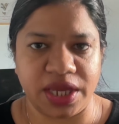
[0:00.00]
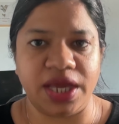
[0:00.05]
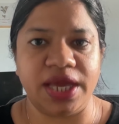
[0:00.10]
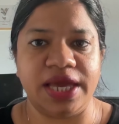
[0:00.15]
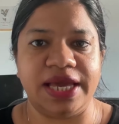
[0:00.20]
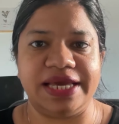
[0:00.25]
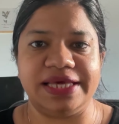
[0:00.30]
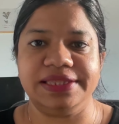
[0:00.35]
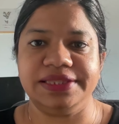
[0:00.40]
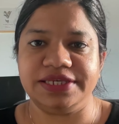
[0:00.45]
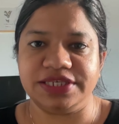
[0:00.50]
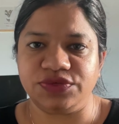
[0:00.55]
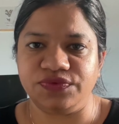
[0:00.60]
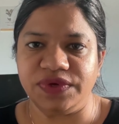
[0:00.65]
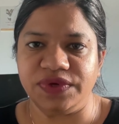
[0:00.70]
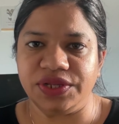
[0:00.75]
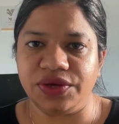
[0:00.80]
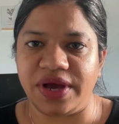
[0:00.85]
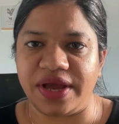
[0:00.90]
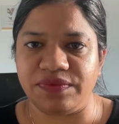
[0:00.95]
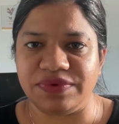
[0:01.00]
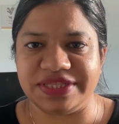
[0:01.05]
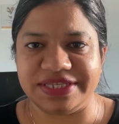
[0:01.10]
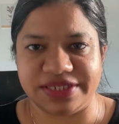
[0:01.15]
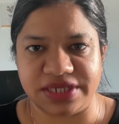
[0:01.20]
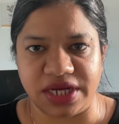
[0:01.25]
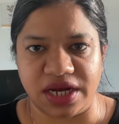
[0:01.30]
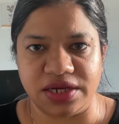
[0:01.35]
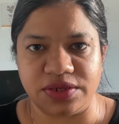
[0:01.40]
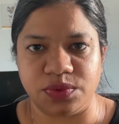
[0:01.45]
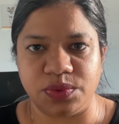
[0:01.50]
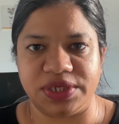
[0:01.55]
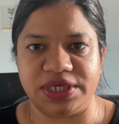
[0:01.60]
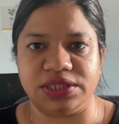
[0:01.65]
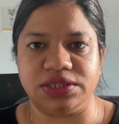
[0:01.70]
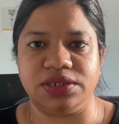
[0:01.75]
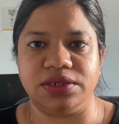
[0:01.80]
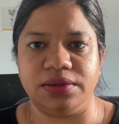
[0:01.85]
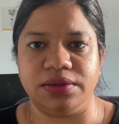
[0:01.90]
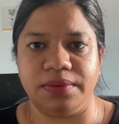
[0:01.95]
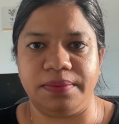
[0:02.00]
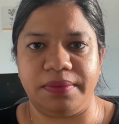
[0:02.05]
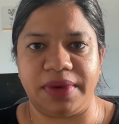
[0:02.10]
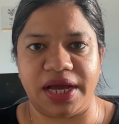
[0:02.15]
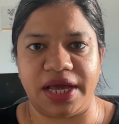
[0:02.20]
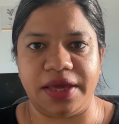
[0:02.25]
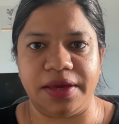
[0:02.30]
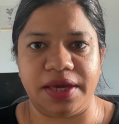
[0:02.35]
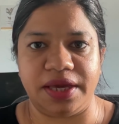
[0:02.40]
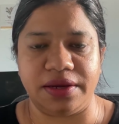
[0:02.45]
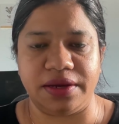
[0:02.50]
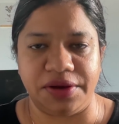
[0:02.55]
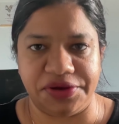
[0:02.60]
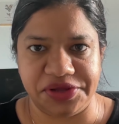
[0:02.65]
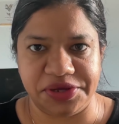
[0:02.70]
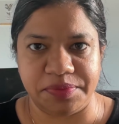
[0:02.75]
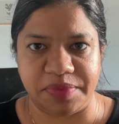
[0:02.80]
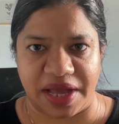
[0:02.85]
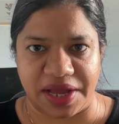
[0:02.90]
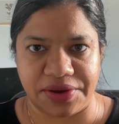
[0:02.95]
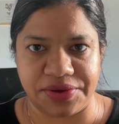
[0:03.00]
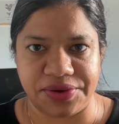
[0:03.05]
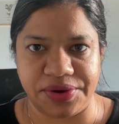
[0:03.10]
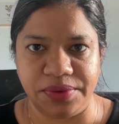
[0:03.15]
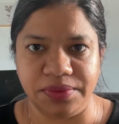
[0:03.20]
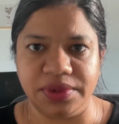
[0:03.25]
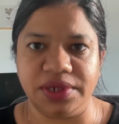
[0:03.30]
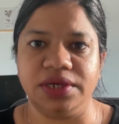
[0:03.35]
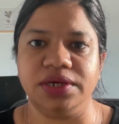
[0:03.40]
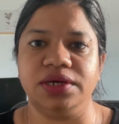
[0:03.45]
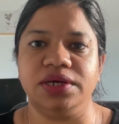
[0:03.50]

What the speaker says: In this video, I will start with my career background,